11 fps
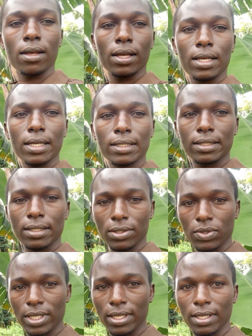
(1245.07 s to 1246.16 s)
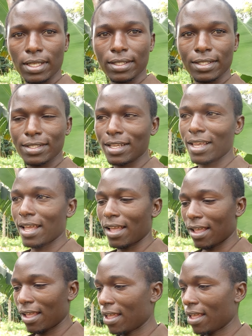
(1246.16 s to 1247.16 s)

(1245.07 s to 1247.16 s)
Uh, this uh, it's uh,